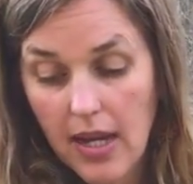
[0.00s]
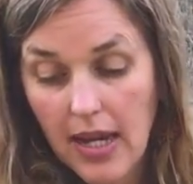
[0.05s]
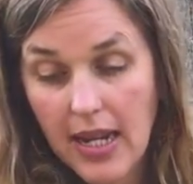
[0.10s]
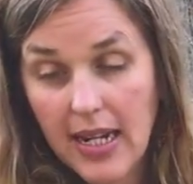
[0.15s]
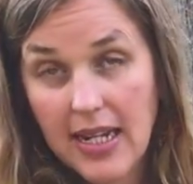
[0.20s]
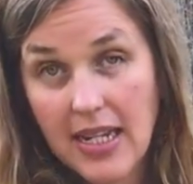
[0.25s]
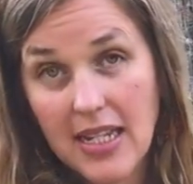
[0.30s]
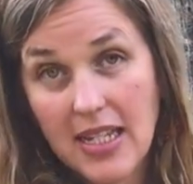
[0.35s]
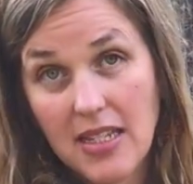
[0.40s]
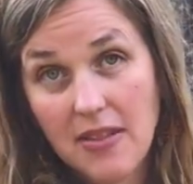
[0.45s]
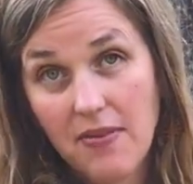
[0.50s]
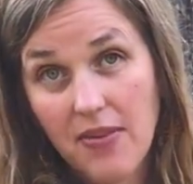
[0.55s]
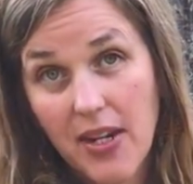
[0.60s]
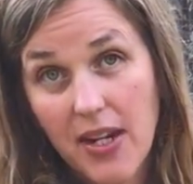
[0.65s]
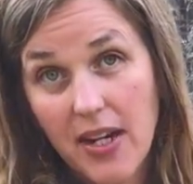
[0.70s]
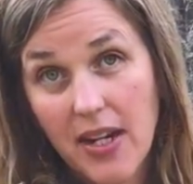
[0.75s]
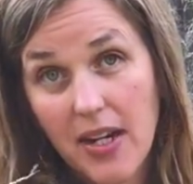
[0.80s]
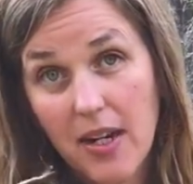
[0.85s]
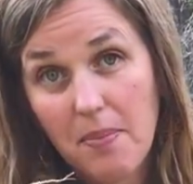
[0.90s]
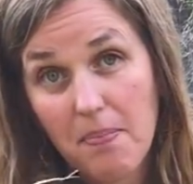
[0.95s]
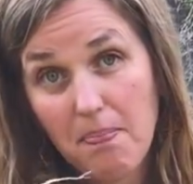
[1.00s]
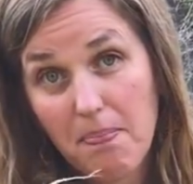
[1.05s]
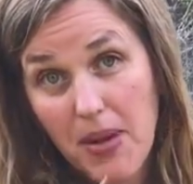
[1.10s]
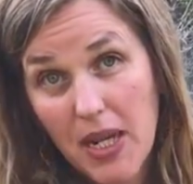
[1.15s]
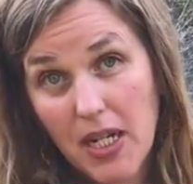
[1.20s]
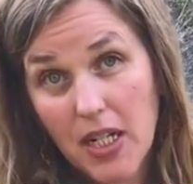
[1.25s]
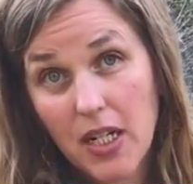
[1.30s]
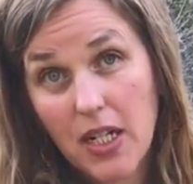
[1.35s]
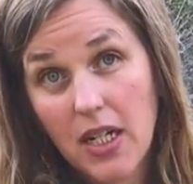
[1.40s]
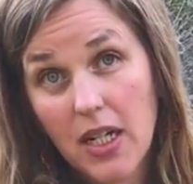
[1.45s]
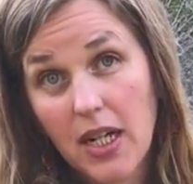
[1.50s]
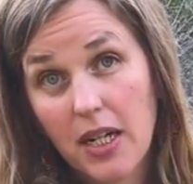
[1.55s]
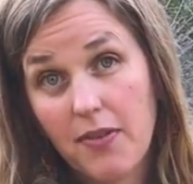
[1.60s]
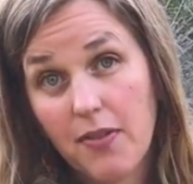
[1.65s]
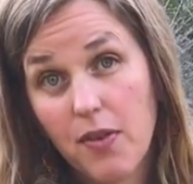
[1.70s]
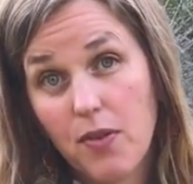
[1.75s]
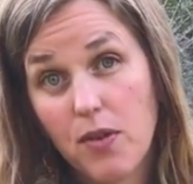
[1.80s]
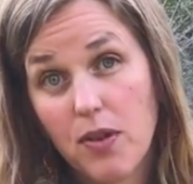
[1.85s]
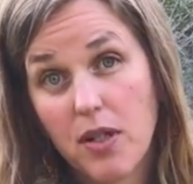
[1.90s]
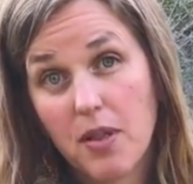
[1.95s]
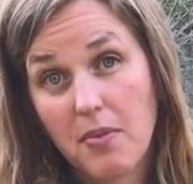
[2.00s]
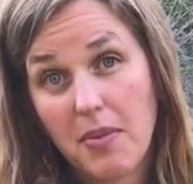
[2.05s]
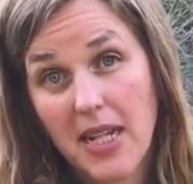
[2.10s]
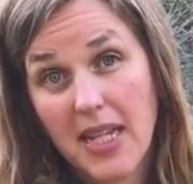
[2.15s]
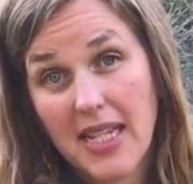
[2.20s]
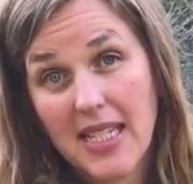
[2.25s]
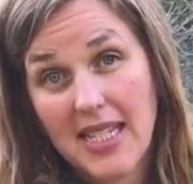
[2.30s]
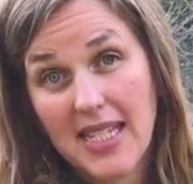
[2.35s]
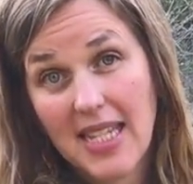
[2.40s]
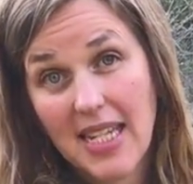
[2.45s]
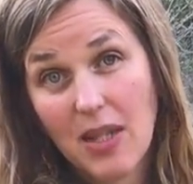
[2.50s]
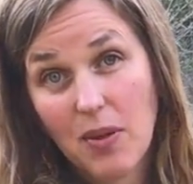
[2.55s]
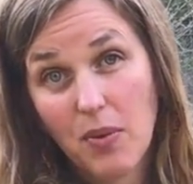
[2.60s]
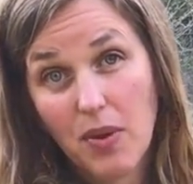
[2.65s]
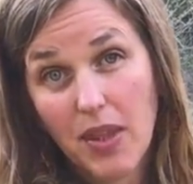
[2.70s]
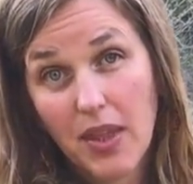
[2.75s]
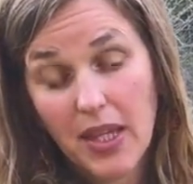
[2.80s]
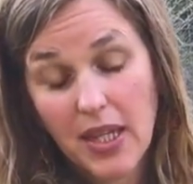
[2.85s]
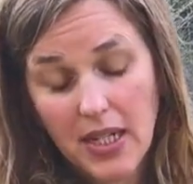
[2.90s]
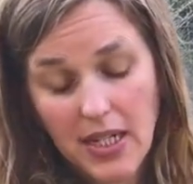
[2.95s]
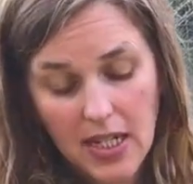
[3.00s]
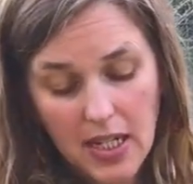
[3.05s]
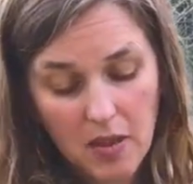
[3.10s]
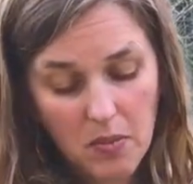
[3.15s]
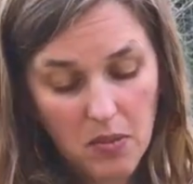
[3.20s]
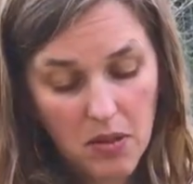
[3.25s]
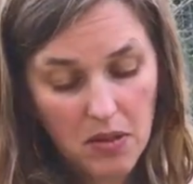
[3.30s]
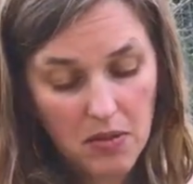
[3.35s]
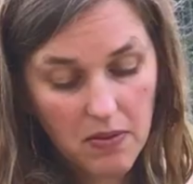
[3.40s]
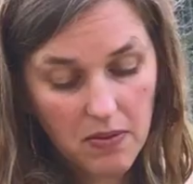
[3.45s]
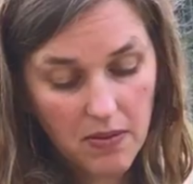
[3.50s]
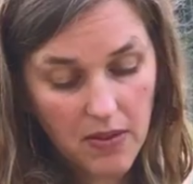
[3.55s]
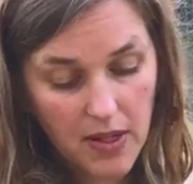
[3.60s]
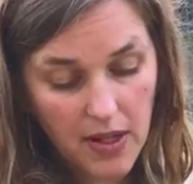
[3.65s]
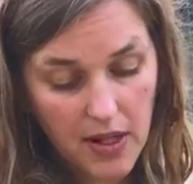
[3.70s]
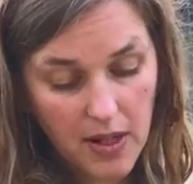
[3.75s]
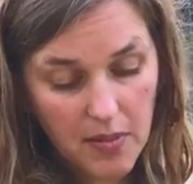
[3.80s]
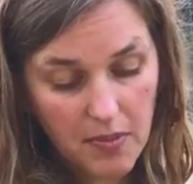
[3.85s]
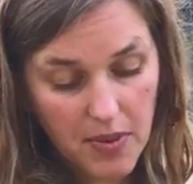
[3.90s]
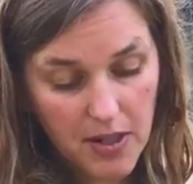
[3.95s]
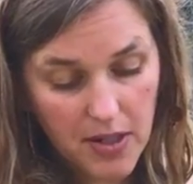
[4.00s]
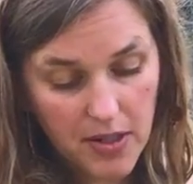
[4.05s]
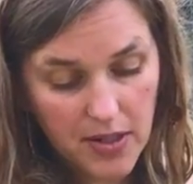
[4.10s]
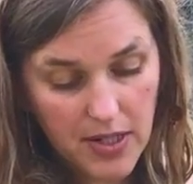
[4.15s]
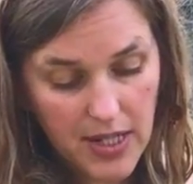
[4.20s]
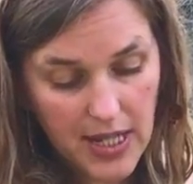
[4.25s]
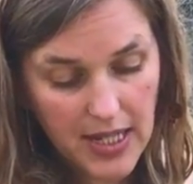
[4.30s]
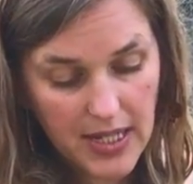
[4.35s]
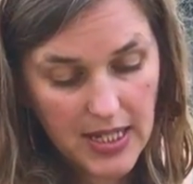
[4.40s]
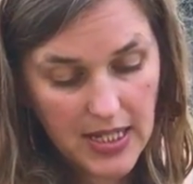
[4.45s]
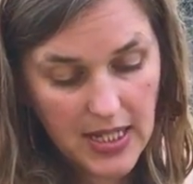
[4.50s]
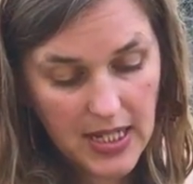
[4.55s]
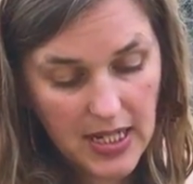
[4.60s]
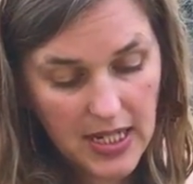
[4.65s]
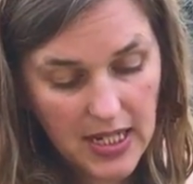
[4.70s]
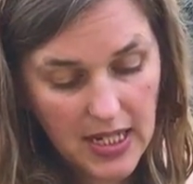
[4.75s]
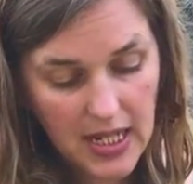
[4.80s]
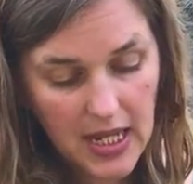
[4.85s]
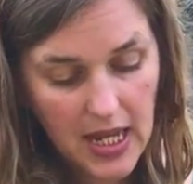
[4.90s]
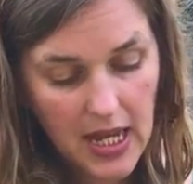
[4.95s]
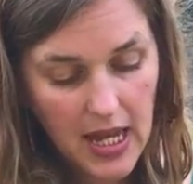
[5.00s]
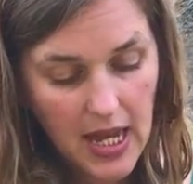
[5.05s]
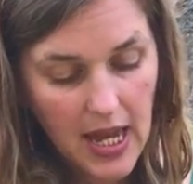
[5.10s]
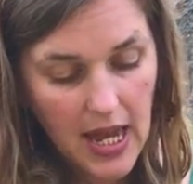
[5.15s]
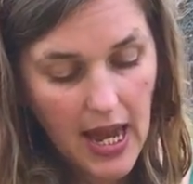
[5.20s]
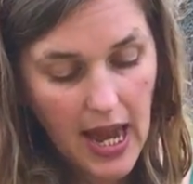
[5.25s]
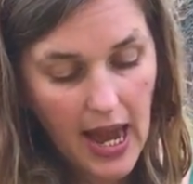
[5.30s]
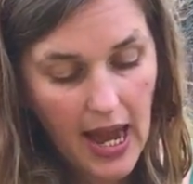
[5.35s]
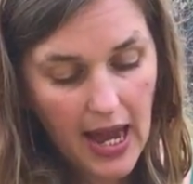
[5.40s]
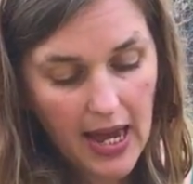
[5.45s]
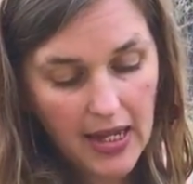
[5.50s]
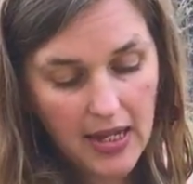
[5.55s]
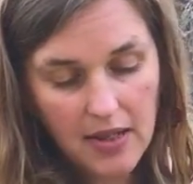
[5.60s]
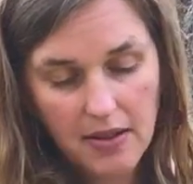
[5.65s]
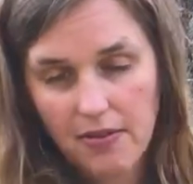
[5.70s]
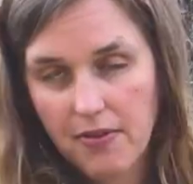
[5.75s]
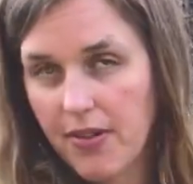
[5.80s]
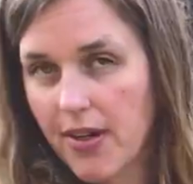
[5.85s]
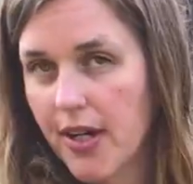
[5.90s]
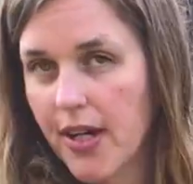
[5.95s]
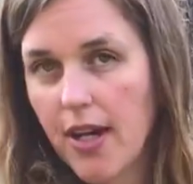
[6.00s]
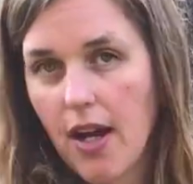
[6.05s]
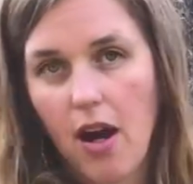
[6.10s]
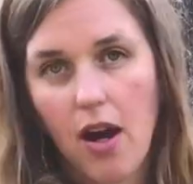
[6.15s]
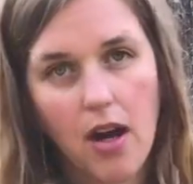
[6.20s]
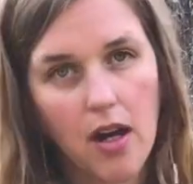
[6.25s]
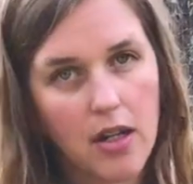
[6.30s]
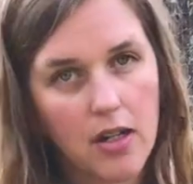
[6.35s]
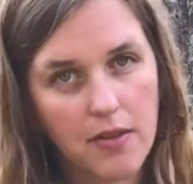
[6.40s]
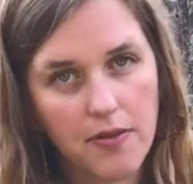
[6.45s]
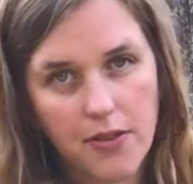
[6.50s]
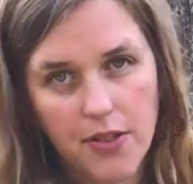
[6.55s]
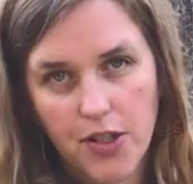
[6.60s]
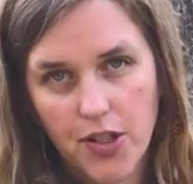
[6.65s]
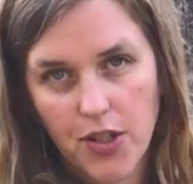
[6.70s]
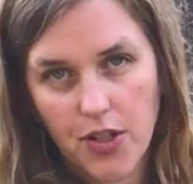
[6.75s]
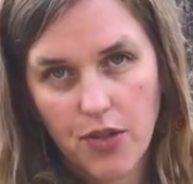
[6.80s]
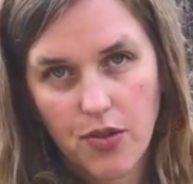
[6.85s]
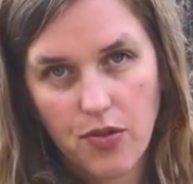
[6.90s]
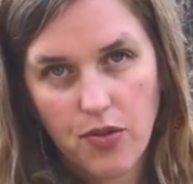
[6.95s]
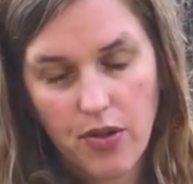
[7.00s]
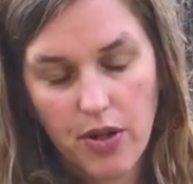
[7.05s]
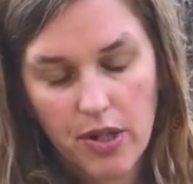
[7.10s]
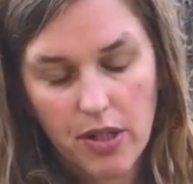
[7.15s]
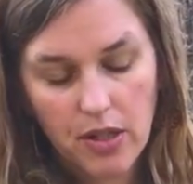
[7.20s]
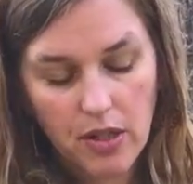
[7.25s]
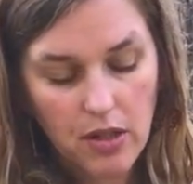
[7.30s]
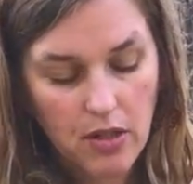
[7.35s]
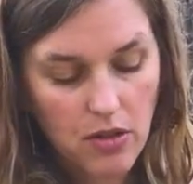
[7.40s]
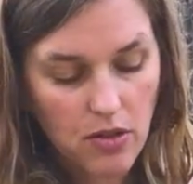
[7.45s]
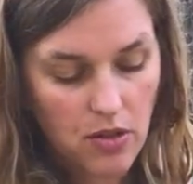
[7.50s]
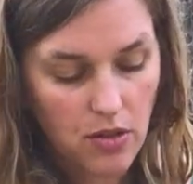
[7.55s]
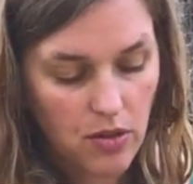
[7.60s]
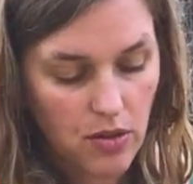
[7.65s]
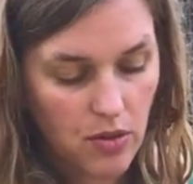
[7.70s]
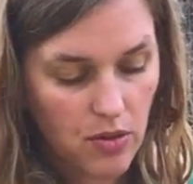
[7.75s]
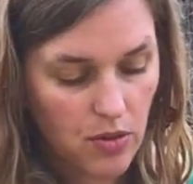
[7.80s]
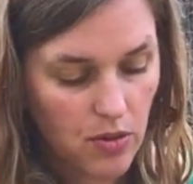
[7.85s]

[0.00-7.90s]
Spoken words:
It is very bitter. If you were to make a tea with it, it can be very bitter tasting and very hard for children to